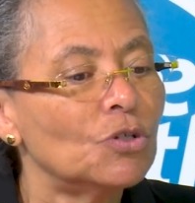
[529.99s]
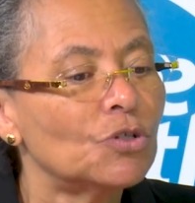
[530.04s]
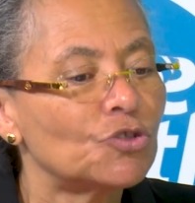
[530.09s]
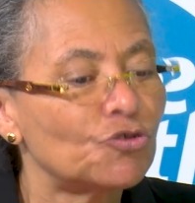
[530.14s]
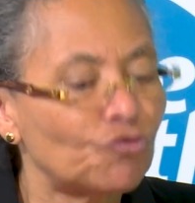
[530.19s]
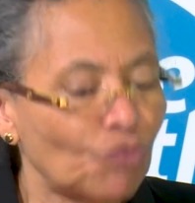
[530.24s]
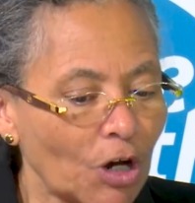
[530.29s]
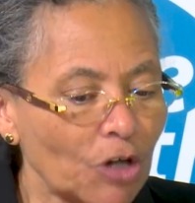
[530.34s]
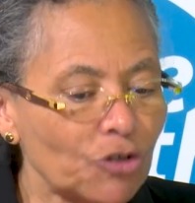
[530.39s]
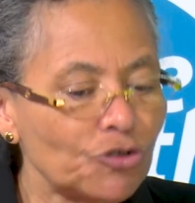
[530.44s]

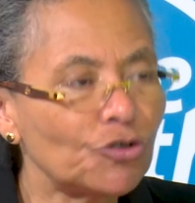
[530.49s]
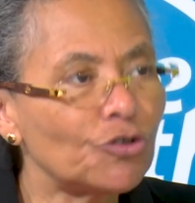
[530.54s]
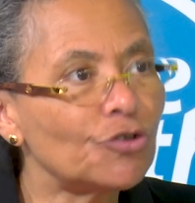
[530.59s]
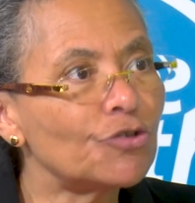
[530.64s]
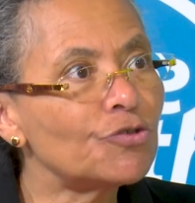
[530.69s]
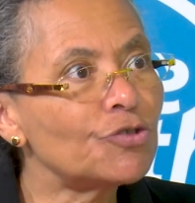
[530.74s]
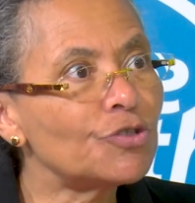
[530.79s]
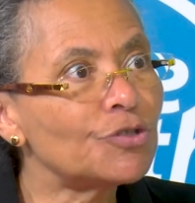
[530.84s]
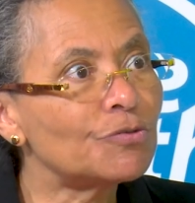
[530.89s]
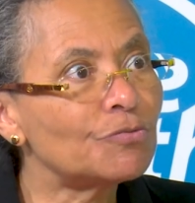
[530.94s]

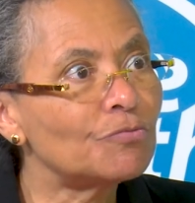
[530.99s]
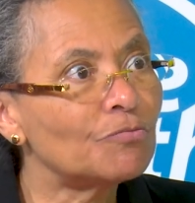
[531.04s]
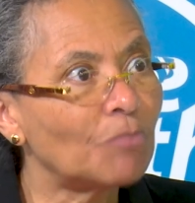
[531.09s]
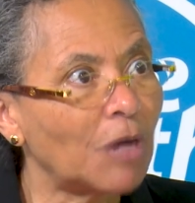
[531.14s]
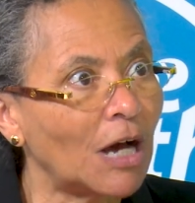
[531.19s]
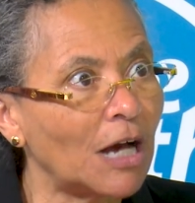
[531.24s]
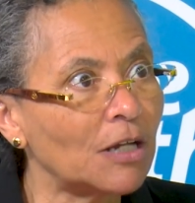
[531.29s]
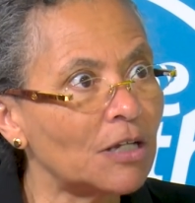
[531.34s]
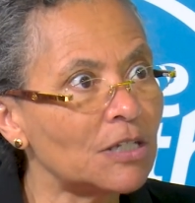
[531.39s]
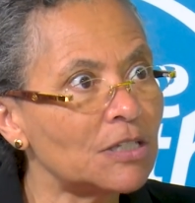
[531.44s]
structures,
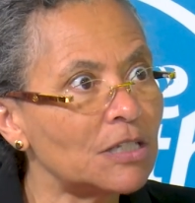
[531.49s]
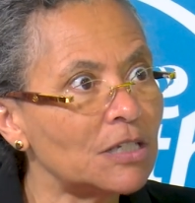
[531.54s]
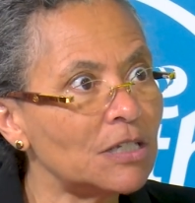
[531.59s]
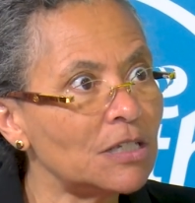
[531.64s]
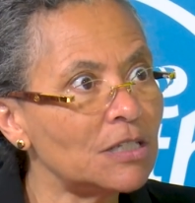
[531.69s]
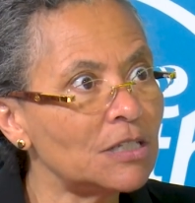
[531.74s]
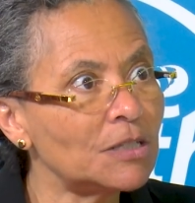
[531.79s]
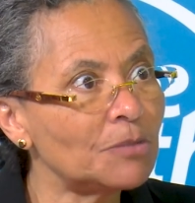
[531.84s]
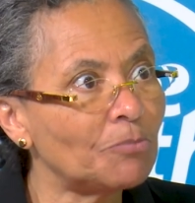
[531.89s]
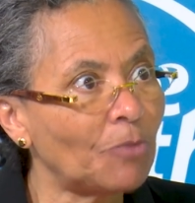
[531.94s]

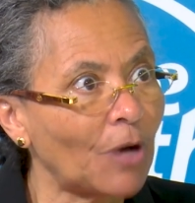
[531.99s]
policies,